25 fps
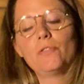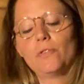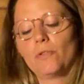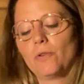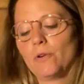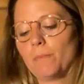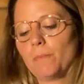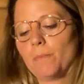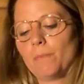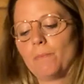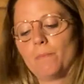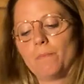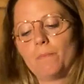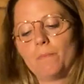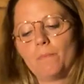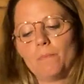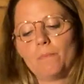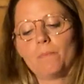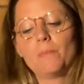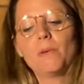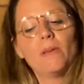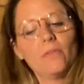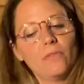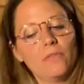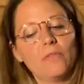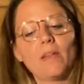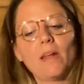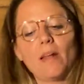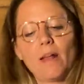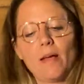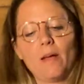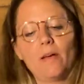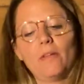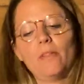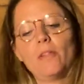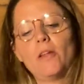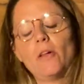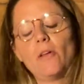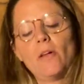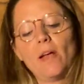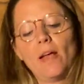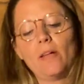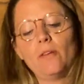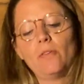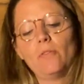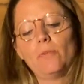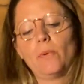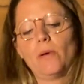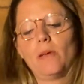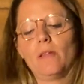short piece that I'll
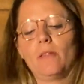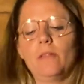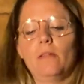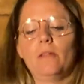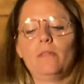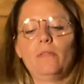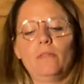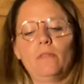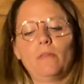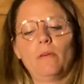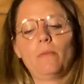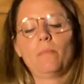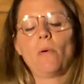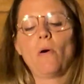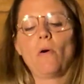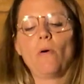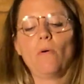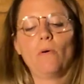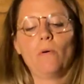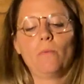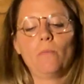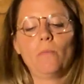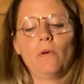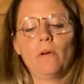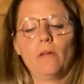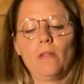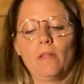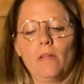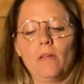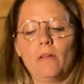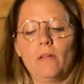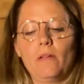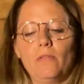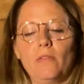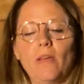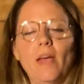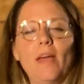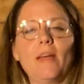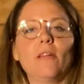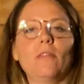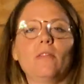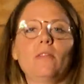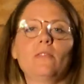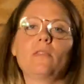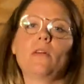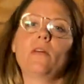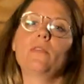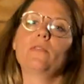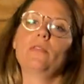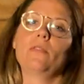end with. It's a poem where the title
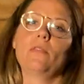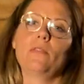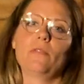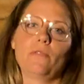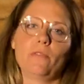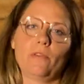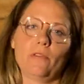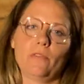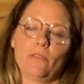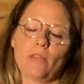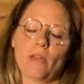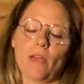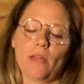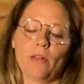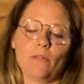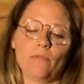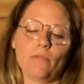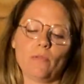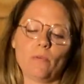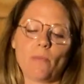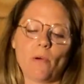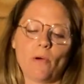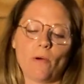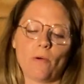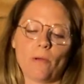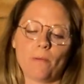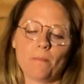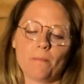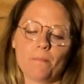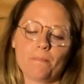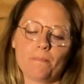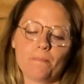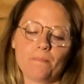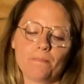is also the first line of the poem.